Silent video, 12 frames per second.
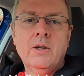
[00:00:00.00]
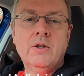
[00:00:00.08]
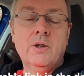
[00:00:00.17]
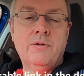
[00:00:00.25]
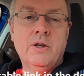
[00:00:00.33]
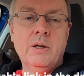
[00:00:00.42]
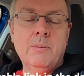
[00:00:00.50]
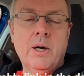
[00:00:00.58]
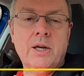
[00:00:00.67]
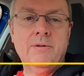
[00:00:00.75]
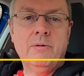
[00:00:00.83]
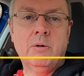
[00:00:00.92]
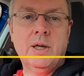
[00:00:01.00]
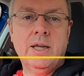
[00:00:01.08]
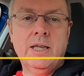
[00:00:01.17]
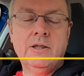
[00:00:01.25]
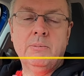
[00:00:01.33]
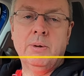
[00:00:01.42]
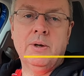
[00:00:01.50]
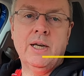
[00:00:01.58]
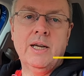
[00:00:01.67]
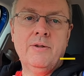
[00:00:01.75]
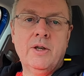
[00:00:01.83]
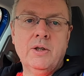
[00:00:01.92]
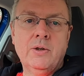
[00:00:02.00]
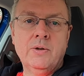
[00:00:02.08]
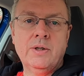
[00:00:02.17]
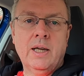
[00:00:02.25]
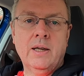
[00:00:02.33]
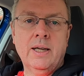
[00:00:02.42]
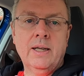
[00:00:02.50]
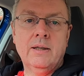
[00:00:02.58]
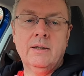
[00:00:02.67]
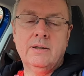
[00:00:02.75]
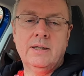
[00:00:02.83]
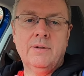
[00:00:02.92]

So if you're in the market for one of these, it'd be great if you could use that link and